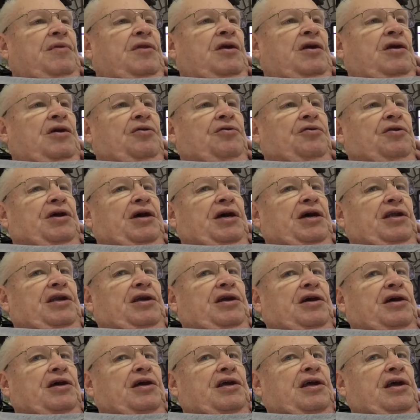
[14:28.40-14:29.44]

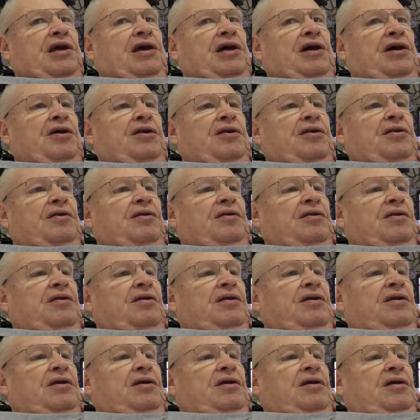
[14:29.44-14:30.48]
GoDaddy account
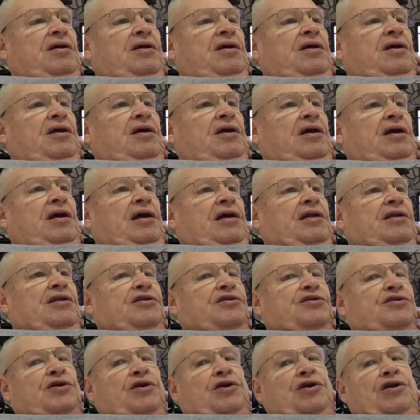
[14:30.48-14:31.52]
and
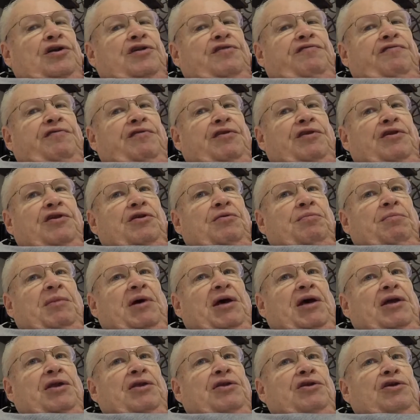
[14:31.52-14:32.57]
search for the
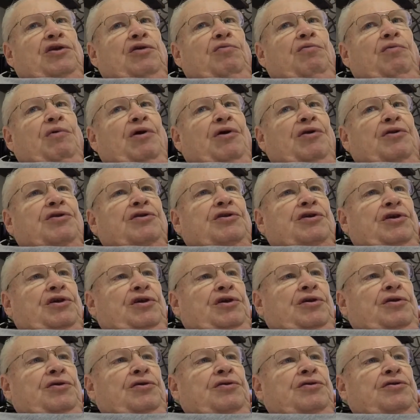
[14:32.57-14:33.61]
domain you want to
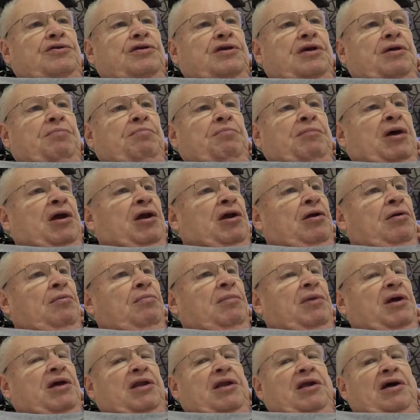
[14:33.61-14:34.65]
use. It may or
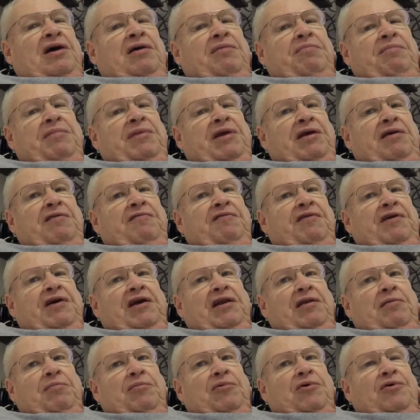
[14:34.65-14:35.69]
may not be
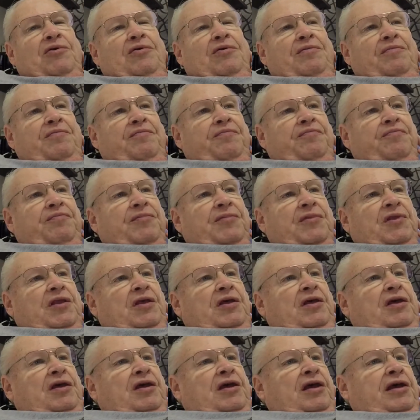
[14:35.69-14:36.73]
available.
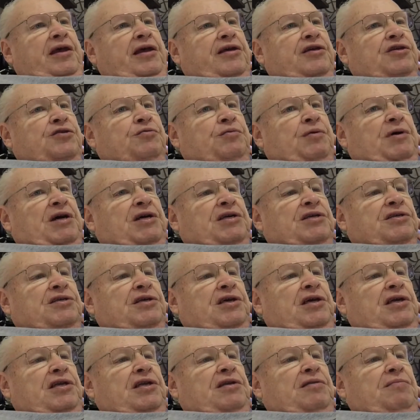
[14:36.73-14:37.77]

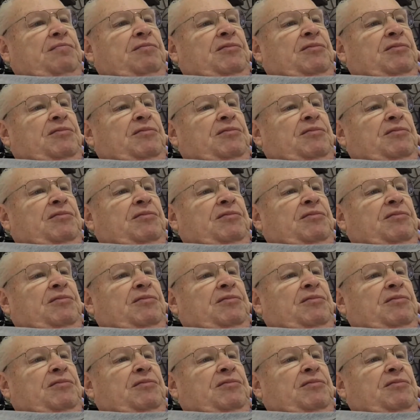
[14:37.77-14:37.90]
XYZ.com